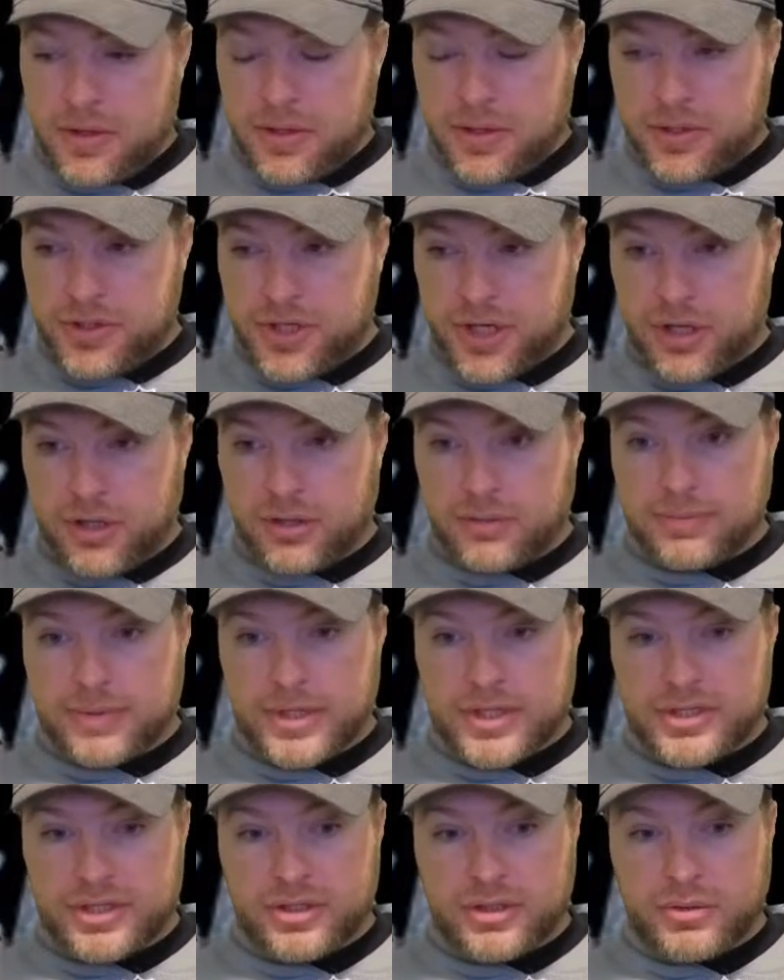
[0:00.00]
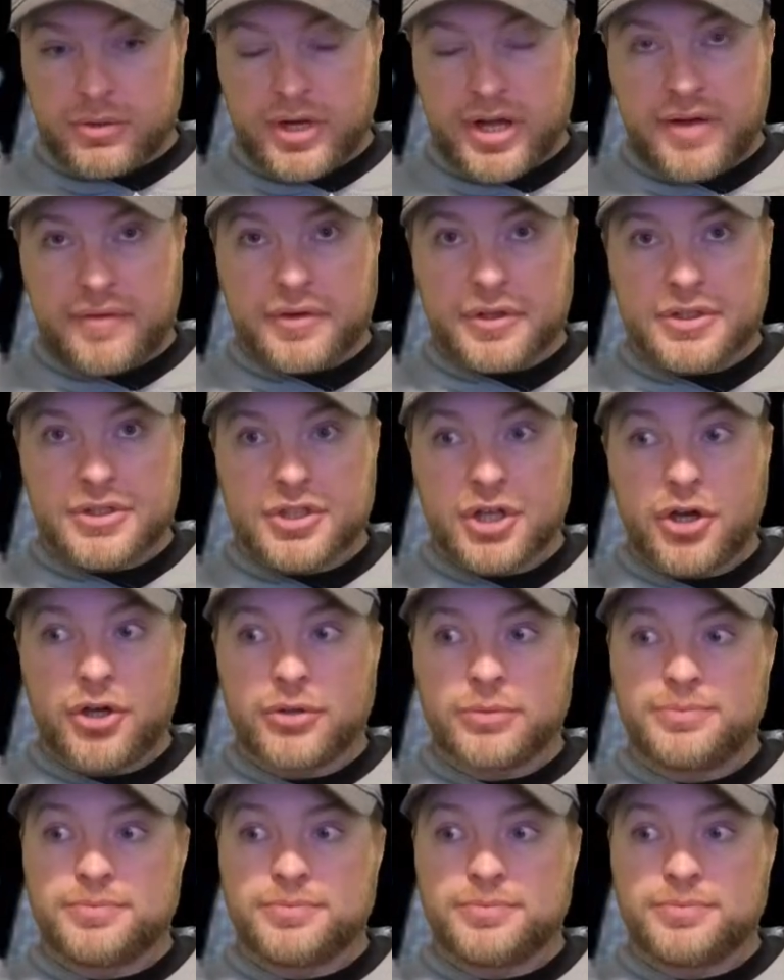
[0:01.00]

jail or prison or whatever. So,